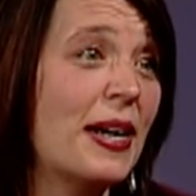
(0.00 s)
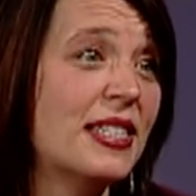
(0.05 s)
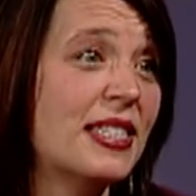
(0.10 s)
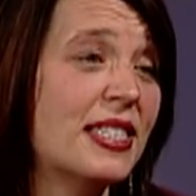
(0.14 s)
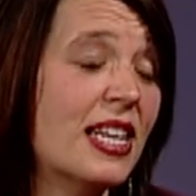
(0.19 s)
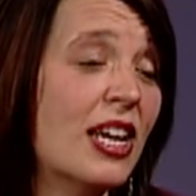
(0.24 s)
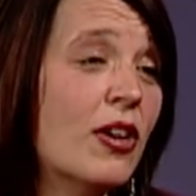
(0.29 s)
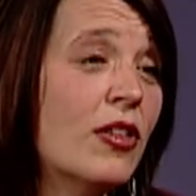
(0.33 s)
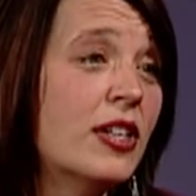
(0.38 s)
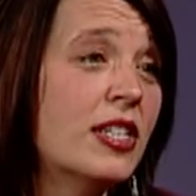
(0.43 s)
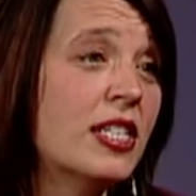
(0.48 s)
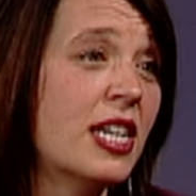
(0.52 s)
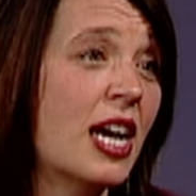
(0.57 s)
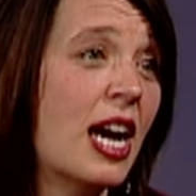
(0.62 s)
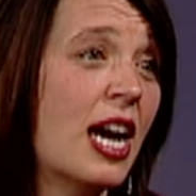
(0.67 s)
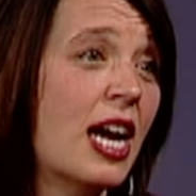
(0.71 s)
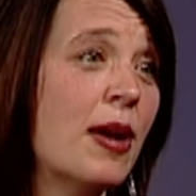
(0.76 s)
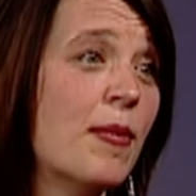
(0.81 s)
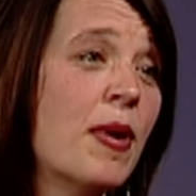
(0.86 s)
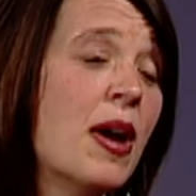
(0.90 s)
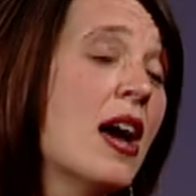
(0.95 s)
I say all the
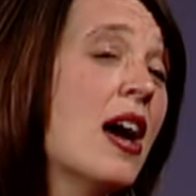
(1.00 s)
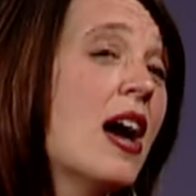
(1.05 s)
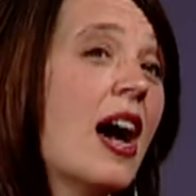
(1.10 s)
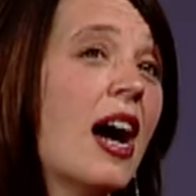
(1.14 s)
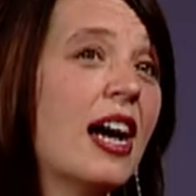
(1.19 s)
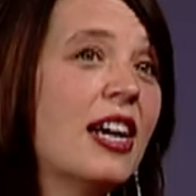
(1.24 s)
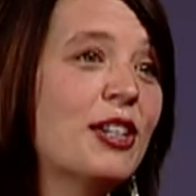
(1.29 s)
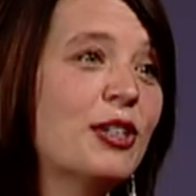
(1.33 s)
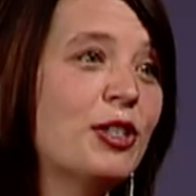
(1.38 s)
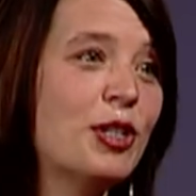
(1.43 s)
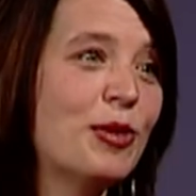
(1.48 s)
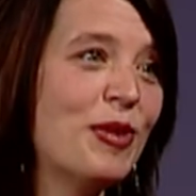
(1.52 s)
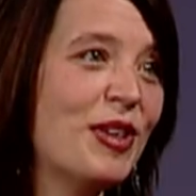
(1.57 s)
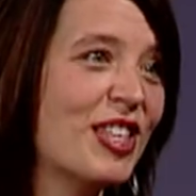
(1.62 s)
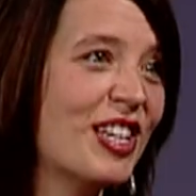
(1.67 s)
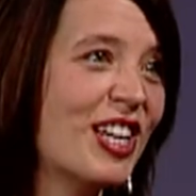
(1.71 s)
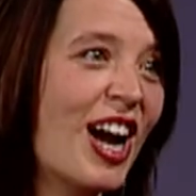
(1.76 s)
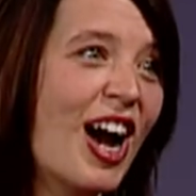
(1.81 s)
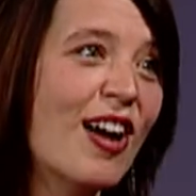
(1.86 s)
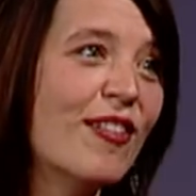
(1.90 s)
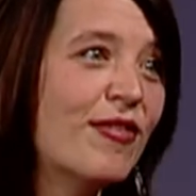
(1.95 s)
time, I used to be
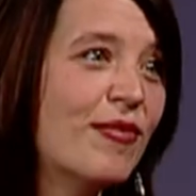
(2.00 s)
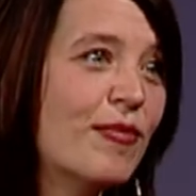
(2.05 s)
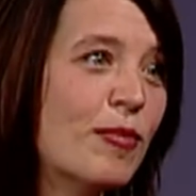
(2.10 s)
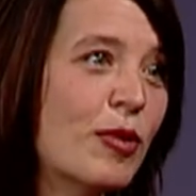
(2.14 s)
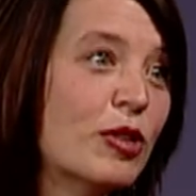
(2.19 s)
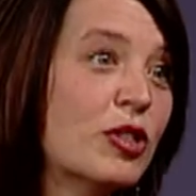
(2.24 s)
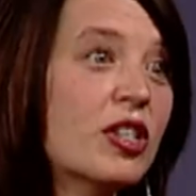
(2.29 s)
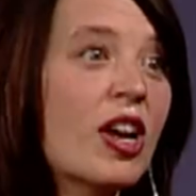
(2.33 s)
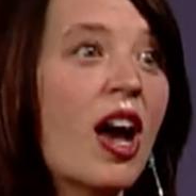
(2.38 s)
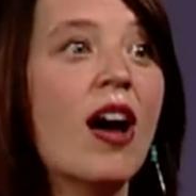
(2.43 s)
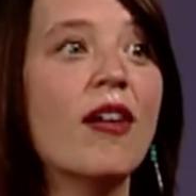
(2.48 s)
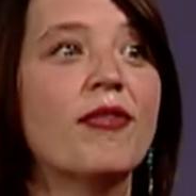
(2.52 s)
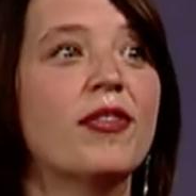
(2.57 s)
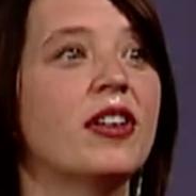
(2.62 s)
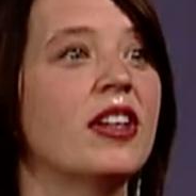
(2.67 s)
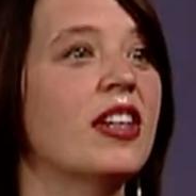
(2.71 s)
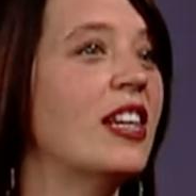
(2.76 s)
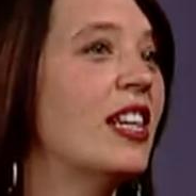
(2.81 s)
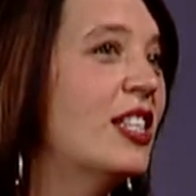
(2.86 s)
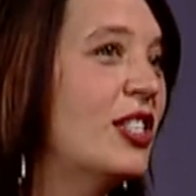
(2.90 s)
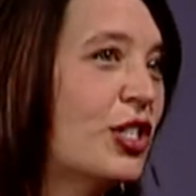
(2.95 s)
the comp most
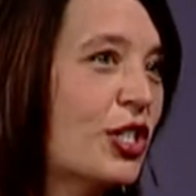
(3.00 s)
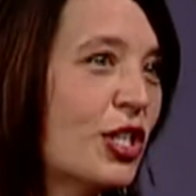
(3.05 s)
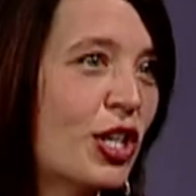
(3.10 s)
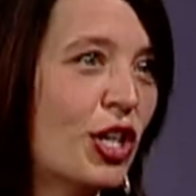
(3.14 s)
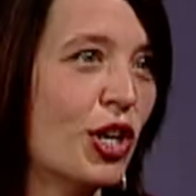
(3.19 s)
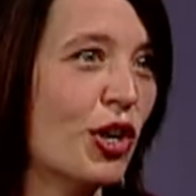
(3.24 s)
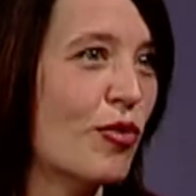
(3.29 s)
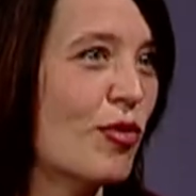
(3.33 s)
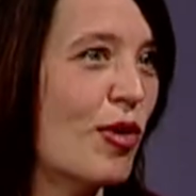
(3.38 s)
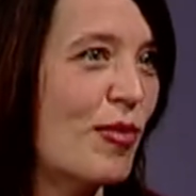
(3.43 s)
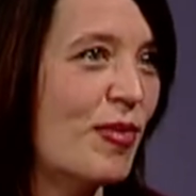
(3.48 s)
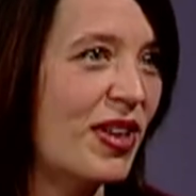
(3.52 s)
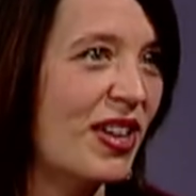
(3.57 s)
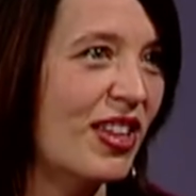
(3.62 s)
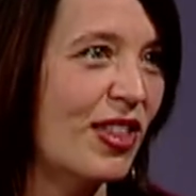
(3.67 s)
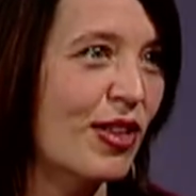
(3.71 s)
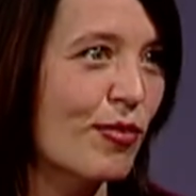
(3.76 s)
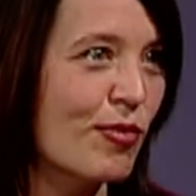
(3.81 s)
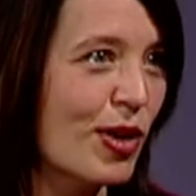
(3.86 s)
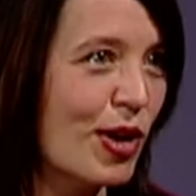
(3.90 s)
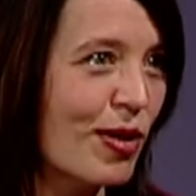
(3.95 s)
confident, insecure woman
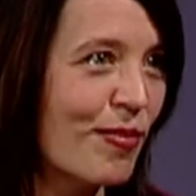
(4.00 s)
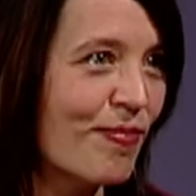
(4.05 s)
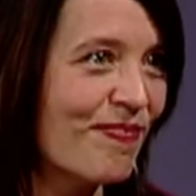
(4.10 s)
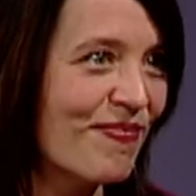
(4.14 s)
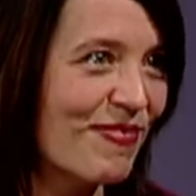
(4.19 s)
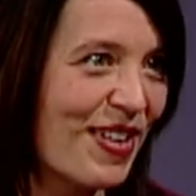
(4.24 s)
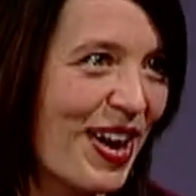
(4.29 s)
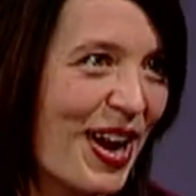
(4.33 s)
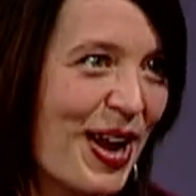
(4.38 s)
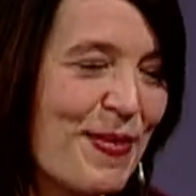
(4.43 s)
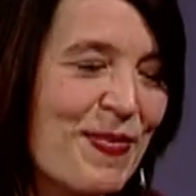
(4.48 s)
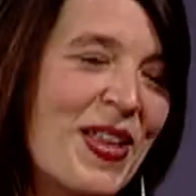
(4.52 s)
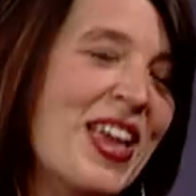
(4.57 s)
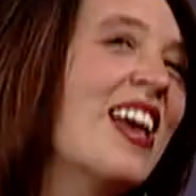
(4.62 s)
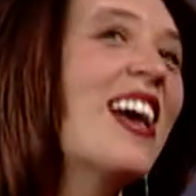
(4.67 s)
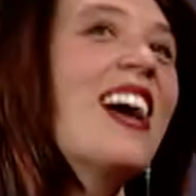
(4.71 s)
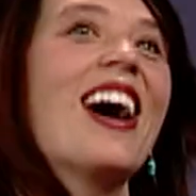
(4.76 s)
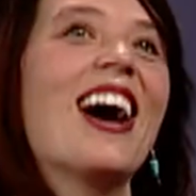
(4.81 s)
in the room, right?